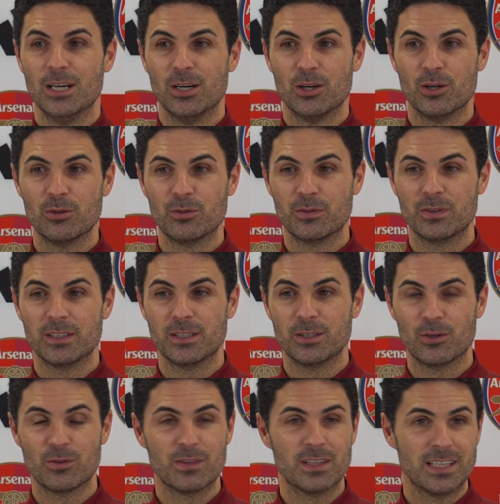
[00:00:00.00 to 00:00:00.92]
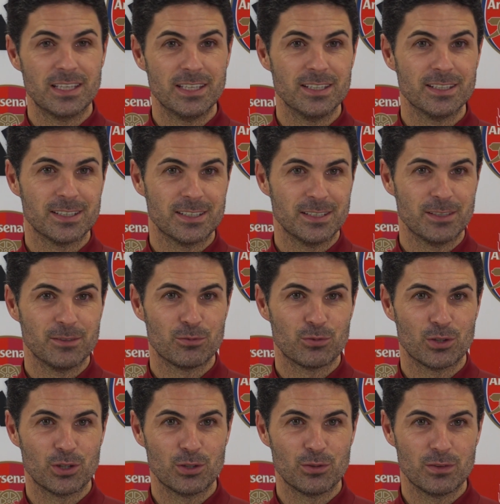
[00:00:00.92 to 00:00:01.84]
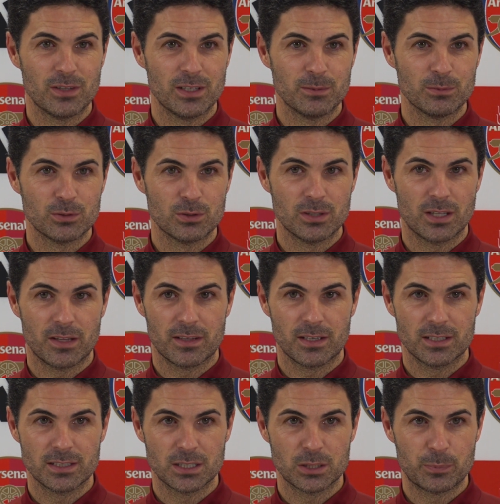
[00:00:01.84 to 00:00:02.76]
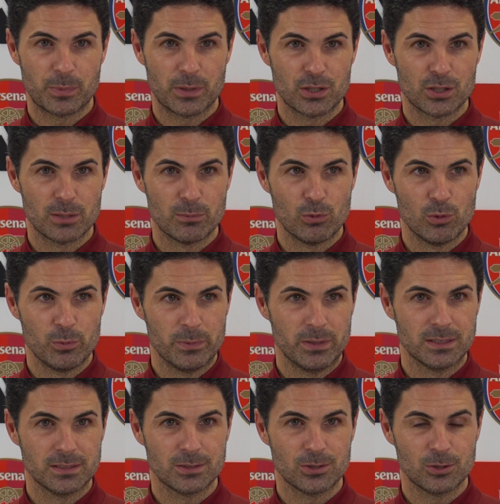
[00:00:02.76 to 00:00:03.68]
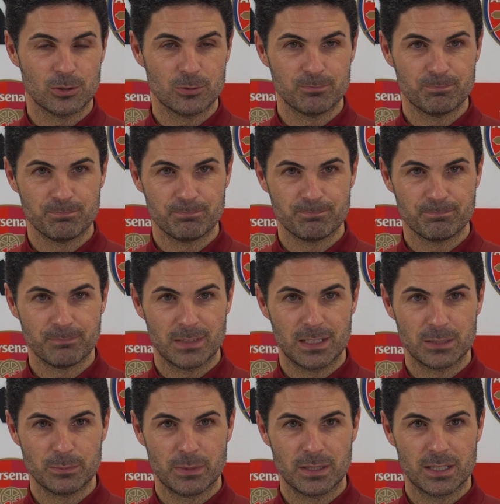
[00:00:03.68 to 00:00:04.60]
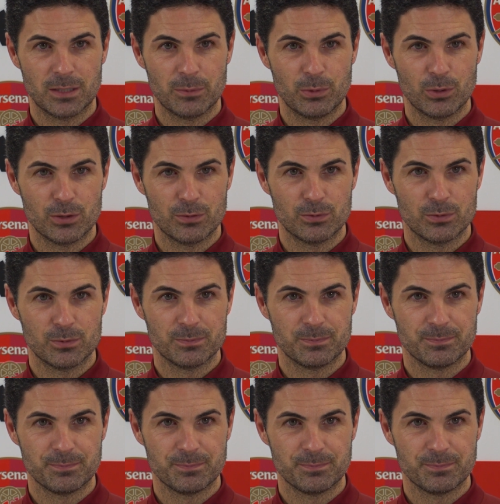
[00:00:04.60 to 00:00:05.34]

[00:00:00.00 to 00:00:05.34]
of the year in front of them, so I think it's a special moment, so let's make it beautiful.